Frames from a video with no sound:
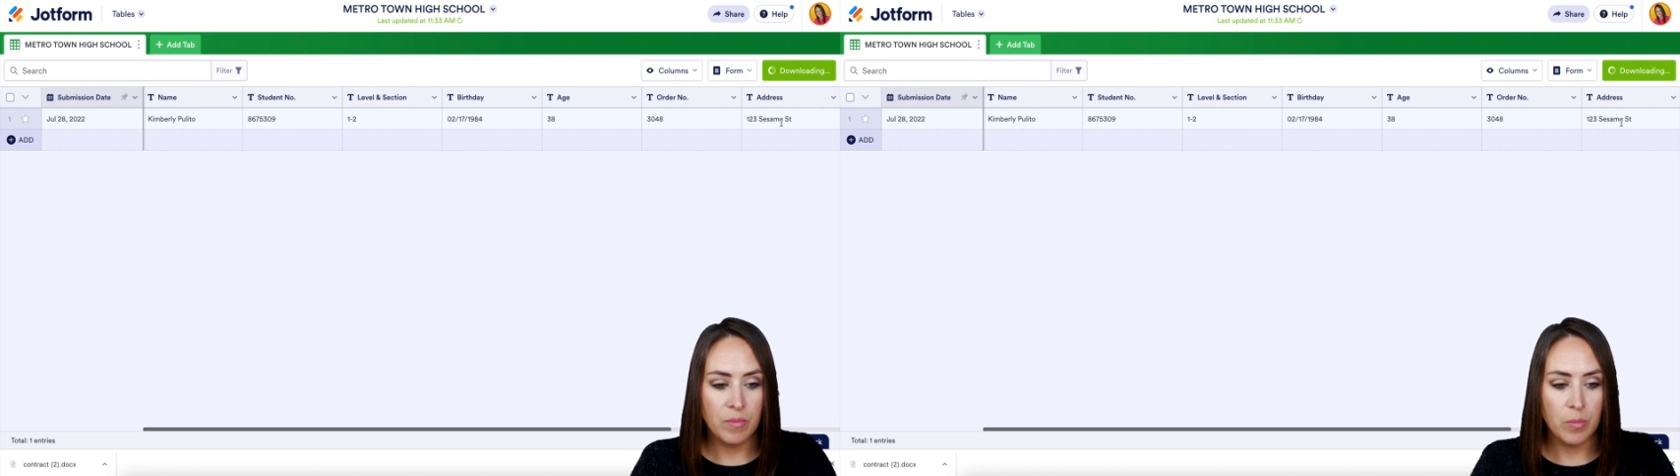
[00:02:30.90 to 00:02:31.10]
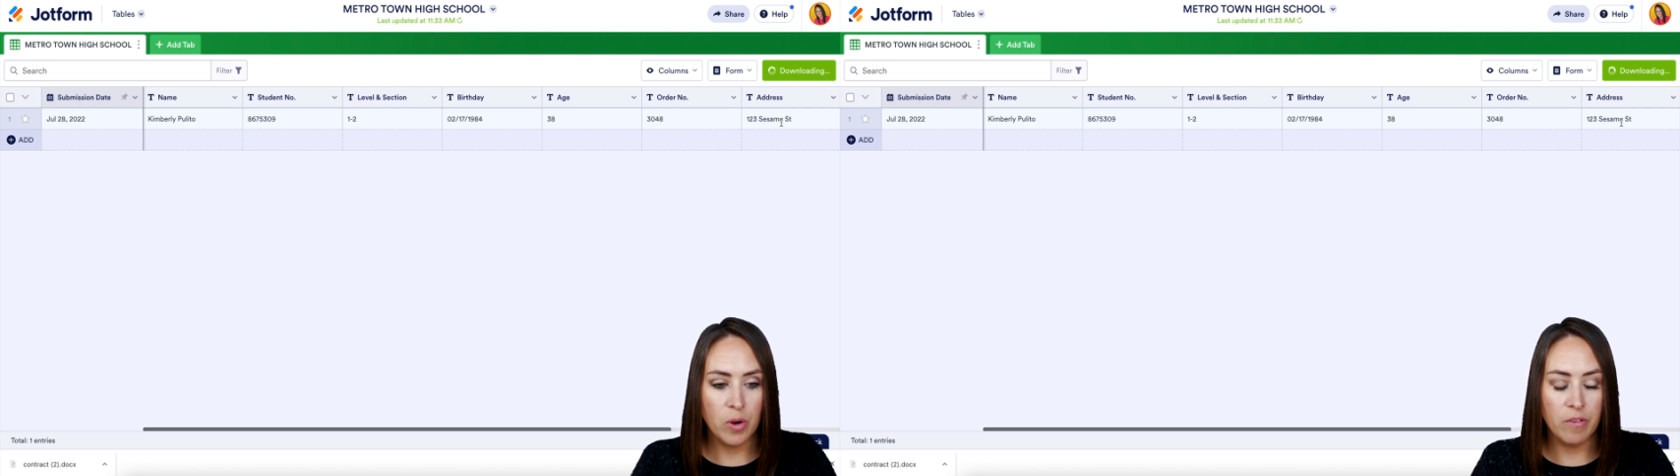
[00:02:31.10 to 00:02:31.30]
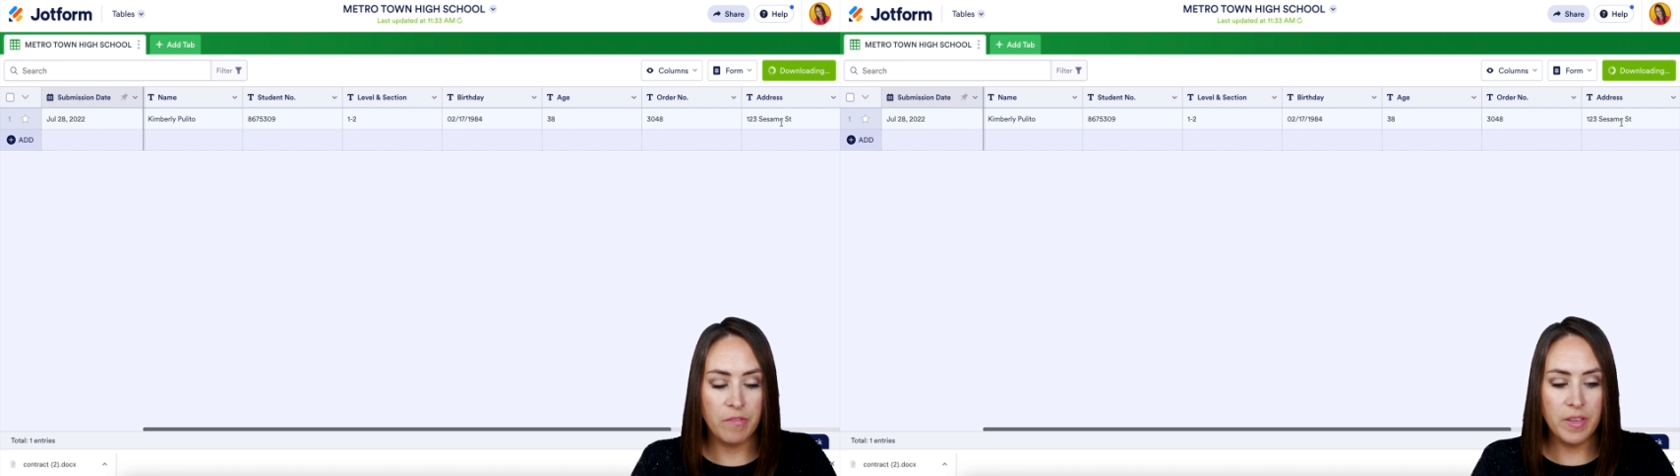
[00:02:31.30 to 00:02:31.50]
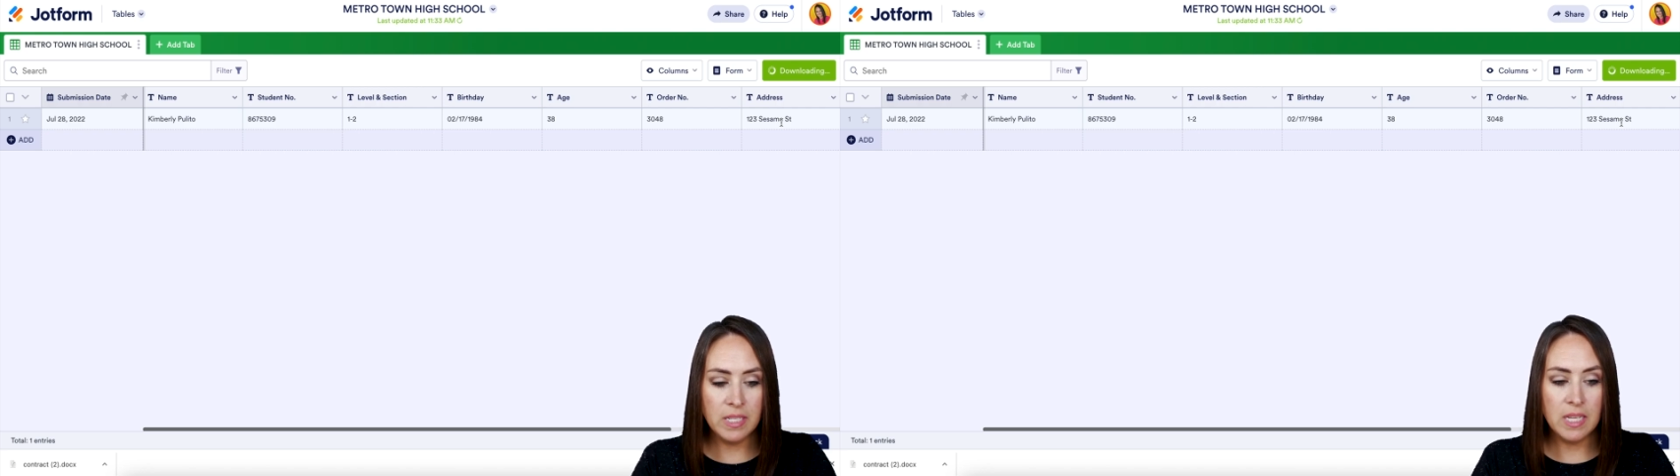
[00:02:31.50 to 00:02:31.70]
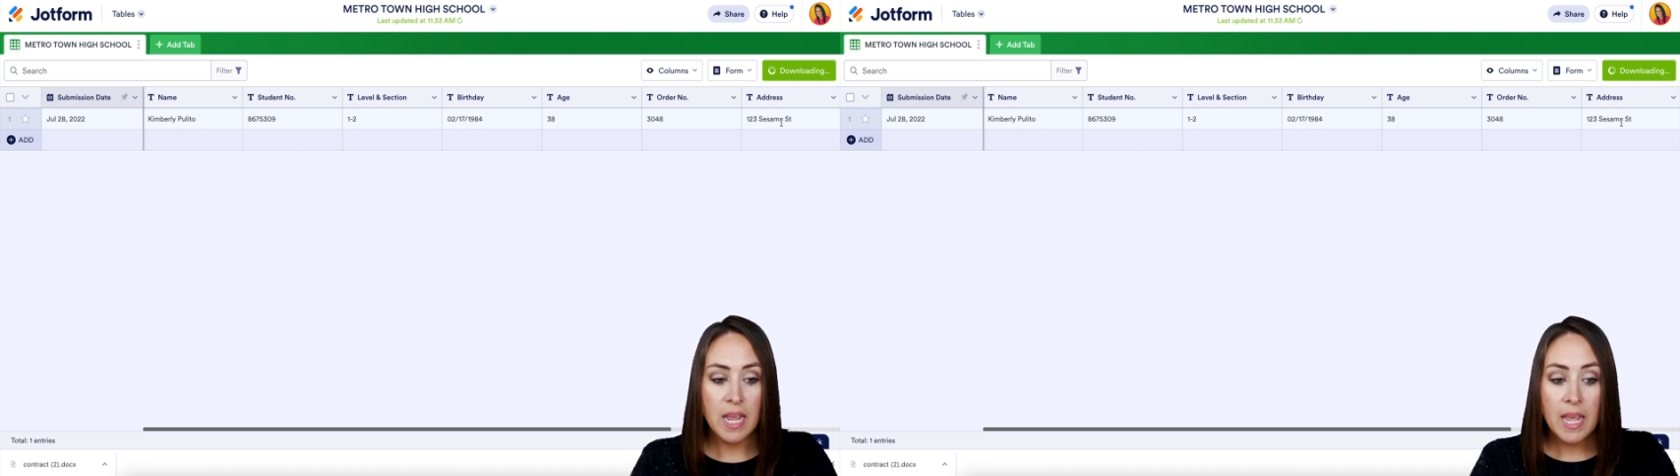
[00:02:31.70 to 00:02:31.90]

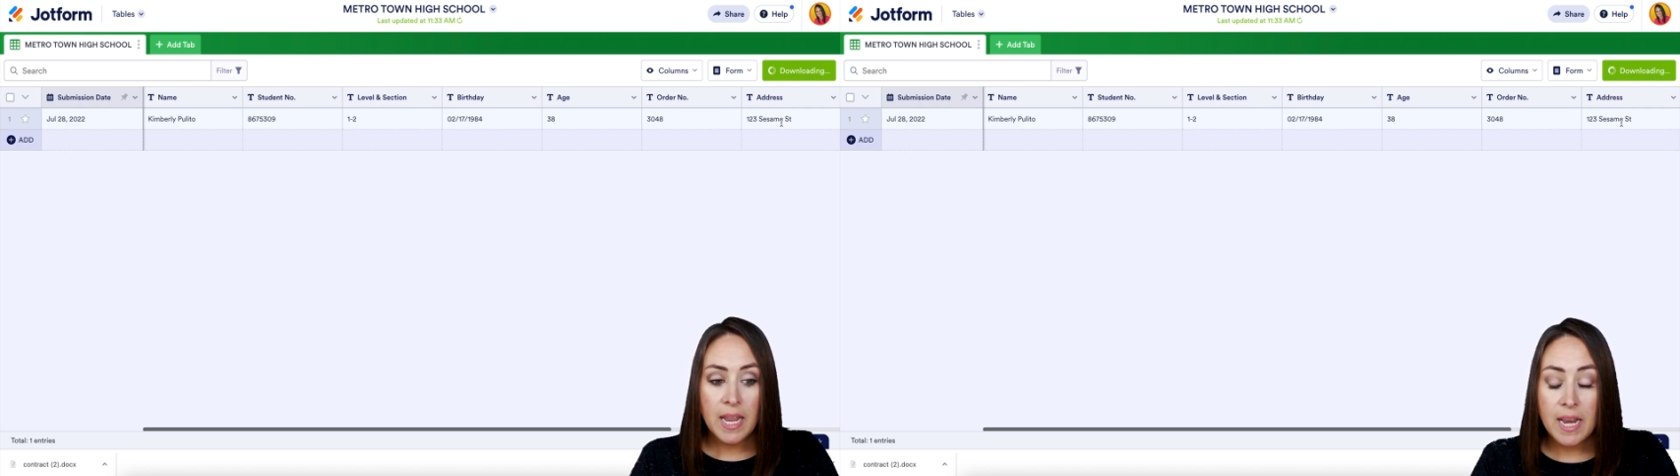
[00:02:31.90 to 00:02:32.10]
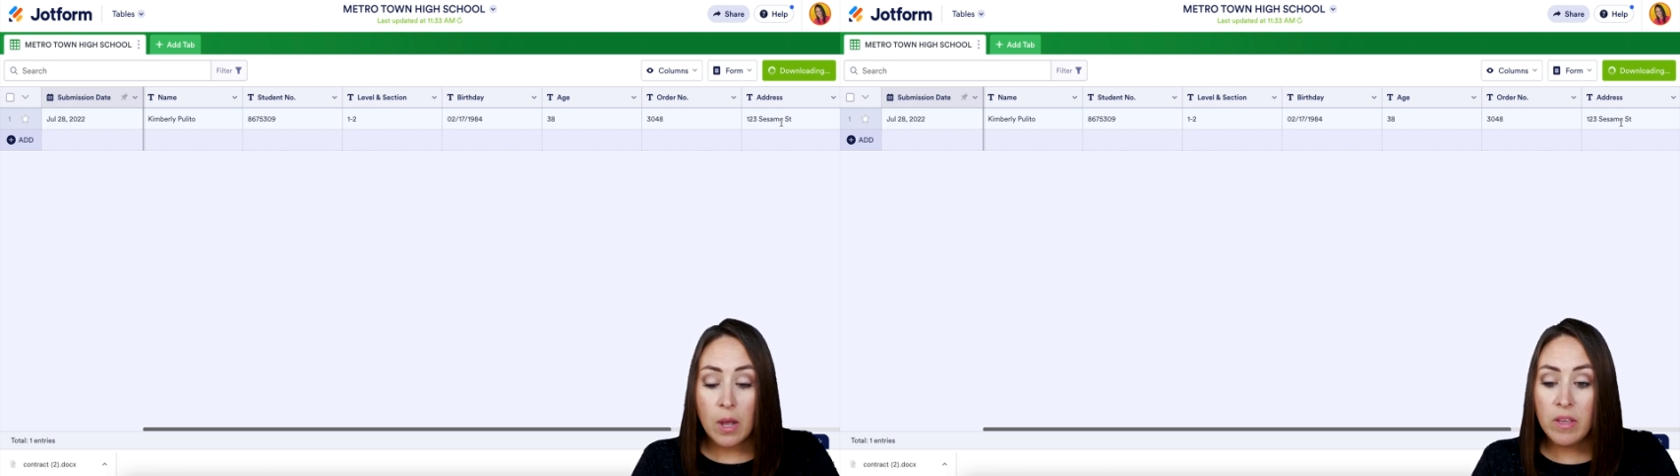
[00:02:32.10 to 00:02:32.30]
Perfect. Now,